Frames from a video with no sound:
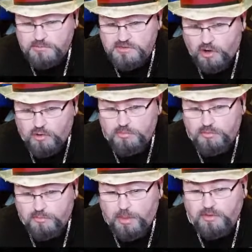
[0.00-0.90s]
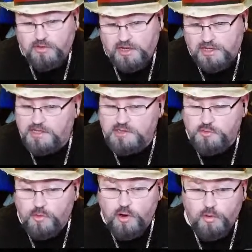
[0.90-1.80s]
it was armed rebellion
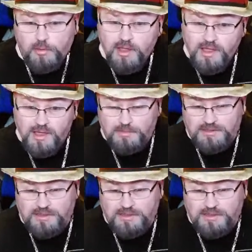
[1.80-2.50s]
against Rome. But